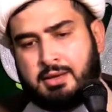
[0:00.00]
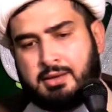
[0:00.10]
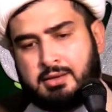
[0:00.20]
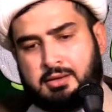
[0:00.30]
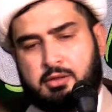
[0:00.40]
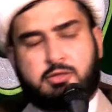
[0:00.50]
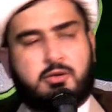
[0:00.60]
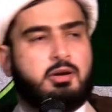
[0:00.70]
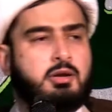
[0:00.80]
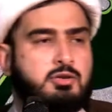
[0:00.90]
The
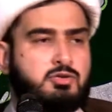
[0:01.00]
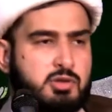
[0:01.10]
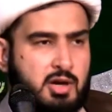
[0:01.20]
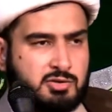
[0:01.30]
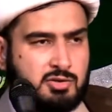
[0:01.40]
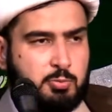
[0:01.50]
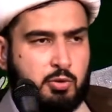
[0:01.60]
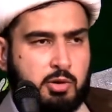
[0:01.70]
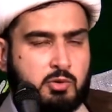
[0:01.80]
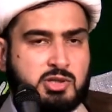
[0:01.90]
third introductory
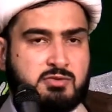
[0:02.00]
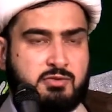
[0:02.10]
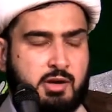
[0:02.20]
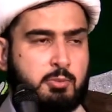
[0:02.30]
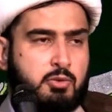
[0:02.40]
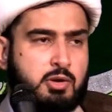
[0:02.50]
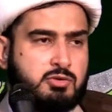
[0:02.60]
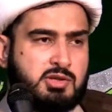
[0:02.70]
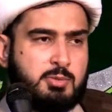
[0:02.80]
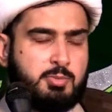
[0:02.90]
point, which is very important to
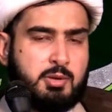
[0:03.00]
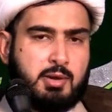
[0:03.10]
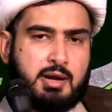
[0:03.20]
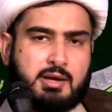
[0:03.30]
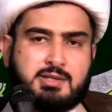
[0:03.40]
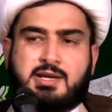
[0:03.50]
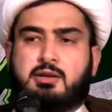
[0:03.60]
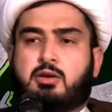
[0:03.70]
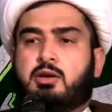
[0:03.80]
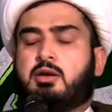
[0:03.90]
keep in mind, is that
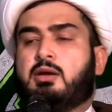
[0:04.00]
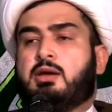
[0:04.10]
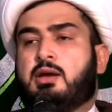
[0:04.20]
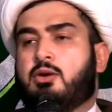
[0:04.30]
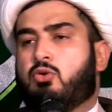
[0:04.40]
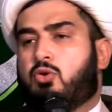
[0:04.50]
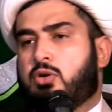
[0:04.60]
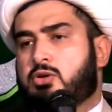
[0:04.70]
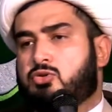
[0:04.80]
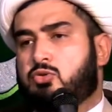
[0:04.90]
in
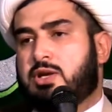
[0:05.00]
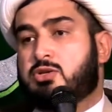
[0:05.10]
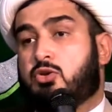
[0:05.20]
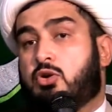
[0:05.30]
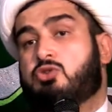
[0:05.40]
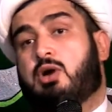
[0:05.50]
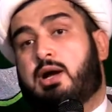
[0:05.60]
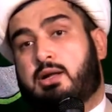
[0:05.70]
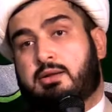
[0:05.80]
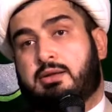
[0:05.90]
order to raise a good
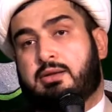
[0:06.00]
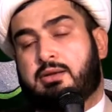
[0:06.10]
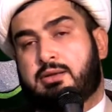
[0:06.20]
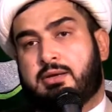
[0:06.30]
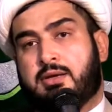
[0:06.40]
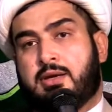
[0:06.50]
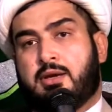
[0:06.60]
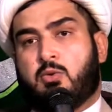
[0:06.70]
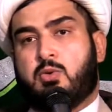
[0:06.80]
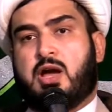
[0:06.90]
child,
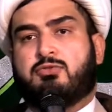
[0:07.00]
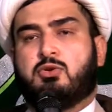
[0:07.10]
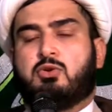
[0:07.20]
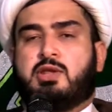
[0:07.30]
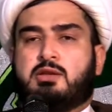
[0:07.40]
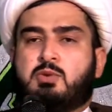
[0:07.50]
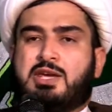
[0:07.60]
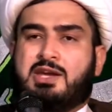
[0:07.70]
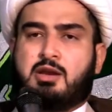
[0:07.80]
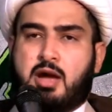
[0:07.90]
we have to know that we
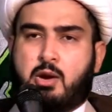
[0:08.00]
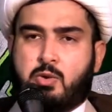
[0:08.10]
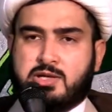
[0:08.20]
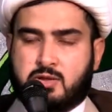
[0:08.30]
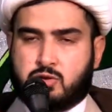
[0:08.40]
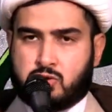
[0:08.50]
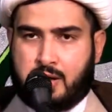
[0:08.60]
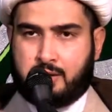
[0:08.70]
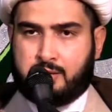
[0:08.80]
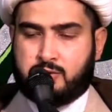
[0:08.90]
cannot raise a
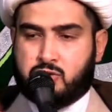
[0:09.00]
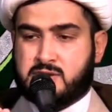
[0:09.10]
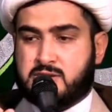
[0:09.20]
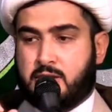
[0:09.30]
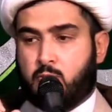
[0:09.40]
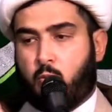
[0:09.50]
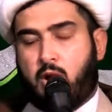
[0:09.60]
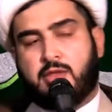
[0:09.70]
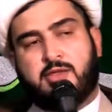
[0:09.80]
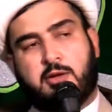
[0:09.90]
child just in
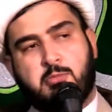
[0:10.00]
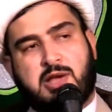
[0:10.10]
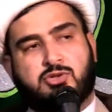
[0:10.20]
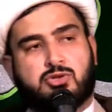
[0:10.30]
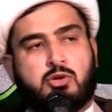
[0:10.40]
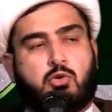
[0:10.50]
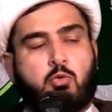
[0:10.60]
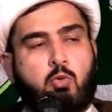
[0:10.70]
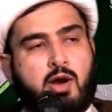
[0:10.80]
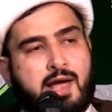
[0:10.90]
one dimension or
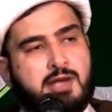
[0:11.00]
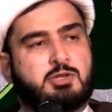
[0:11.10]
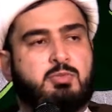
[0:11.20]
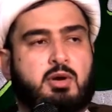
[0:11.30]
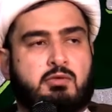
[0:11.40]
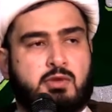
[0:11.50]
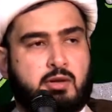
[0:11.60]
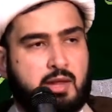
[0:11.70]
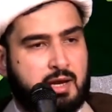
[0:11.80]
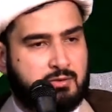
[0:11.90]
one aspect of their
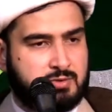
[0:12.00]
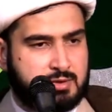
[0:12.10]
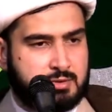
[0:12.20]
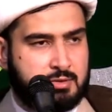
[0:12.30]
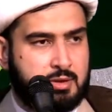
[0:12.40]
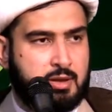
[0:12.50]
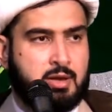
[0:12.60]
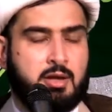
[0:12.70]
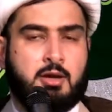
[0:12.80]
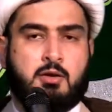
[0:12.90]
lives.
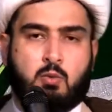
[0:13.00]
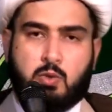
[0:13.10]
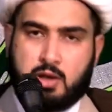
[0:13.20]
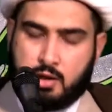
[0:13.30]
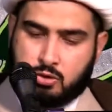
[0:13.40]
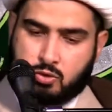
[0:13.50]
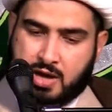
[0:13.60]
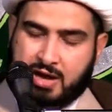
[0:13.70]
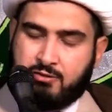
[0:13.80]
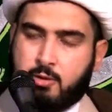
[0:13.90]
We need to
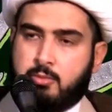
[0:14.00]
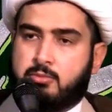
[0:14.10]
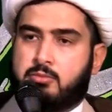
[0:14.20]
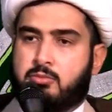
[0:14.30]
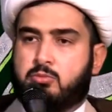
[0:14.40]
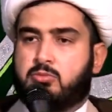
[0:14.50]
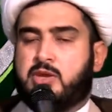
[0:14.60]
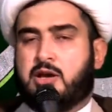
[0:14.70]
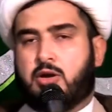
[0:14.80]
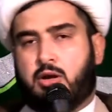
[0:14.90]
have they
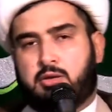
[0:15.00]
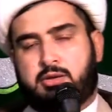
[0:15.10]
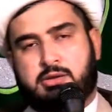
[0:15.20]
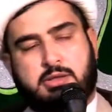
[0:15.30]
call the